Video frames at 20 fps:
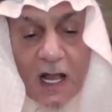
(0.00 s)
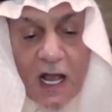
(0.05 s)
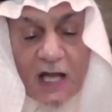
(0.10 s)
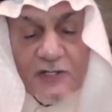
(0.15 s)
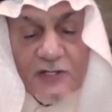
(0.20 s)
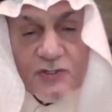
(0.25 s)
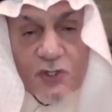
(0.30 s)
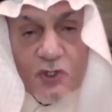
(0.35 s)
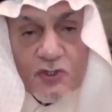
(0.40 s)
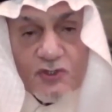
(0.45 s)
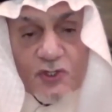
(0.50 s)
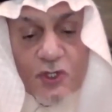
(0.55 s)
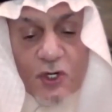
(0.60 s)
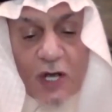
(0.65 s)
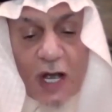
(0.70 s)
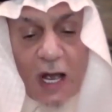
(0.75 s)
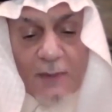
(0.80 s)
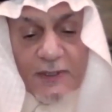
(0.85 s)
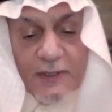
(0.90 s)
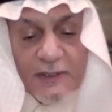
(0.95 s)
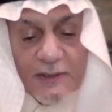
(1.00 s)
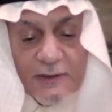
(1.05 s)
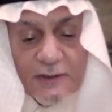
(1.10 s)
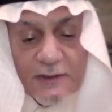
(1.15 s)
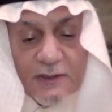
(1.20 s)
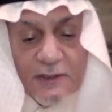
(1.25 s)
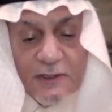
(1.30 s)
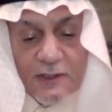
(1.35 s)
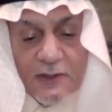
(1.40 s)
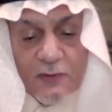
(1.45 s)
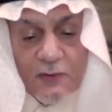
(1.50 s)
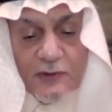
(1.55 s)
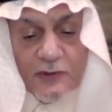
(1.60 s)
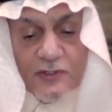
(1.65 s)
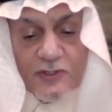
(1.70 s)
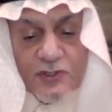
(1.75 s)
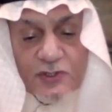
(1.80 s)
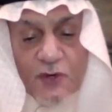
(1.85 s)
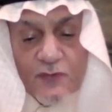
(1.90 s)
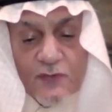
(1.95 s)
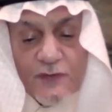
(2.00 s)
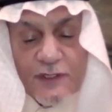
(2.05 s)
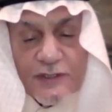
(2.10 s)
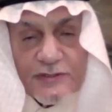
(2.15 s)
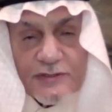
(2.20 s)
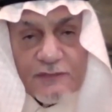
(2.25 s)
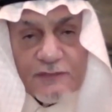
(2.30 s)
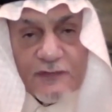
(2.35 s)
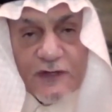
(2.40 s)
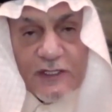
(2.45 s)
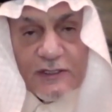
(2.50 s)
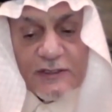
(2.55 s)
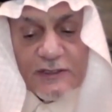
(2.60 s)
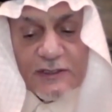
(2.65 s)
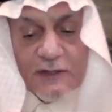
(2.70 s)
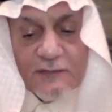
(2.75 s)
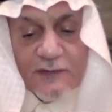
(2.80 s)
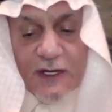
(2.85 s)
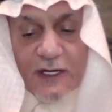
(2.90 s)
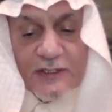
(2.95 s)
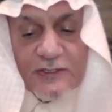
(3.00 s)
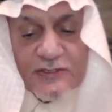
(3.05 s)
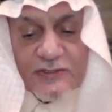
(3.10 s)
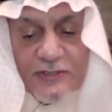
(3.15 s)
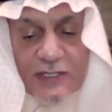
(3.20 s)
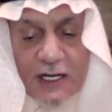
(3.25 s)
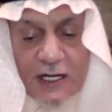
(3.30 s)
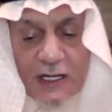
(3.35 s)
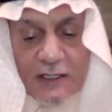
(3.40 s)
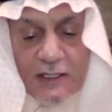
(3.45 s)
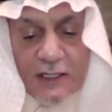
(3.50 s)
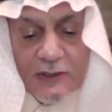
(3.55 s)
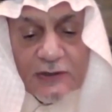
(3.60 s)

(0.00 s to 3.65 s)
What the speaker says: As also happened when the Soviets invaded Afghanistan